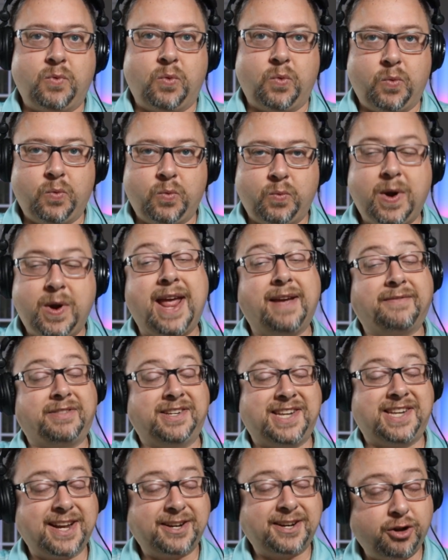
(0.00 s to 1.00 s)
we have the
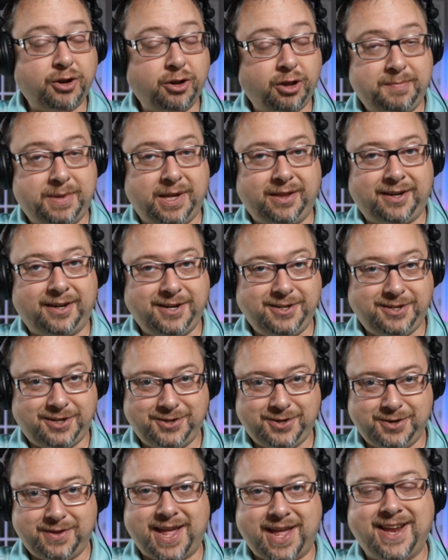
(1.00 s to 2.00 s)
technical ability to
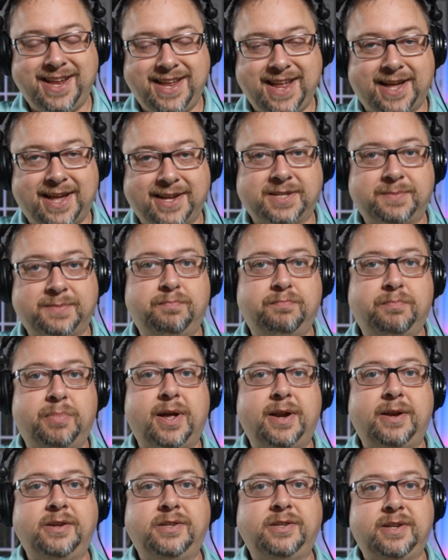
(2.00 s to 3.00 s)
do that, yes,
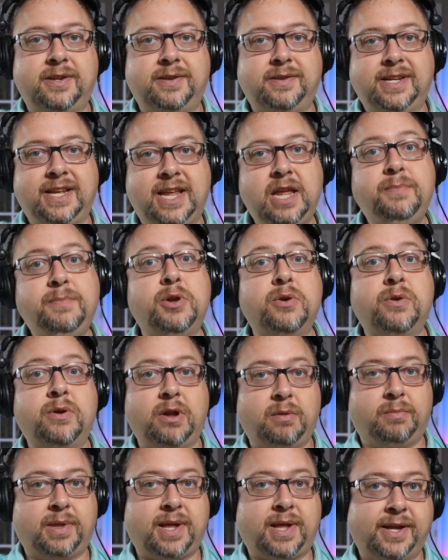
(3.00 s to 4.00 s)
but to keep you in
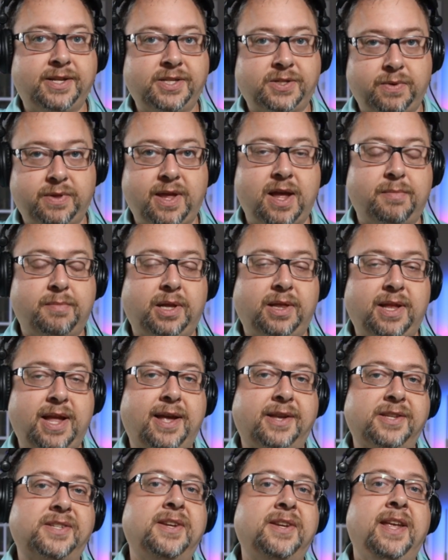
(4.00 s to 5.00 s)
compliance with the
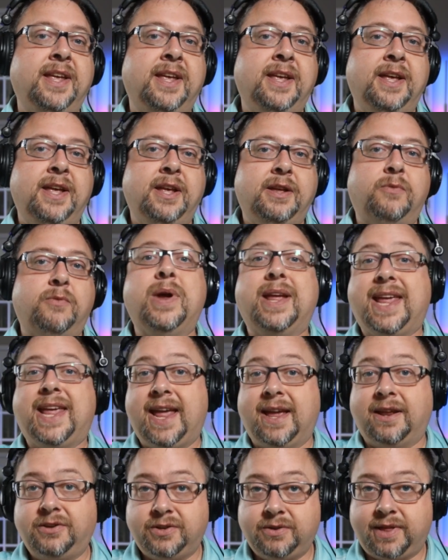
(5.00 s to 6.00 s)
MLS, we
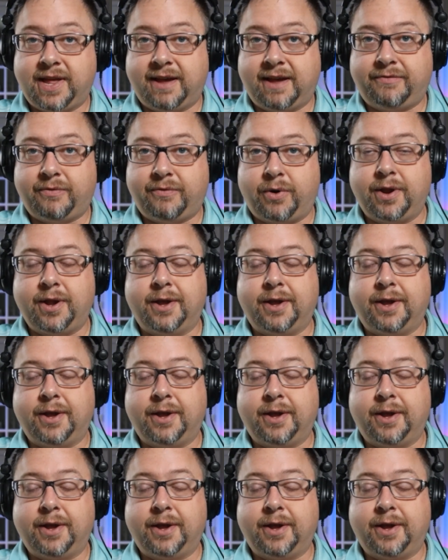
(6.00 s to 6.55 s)
can't do that for you.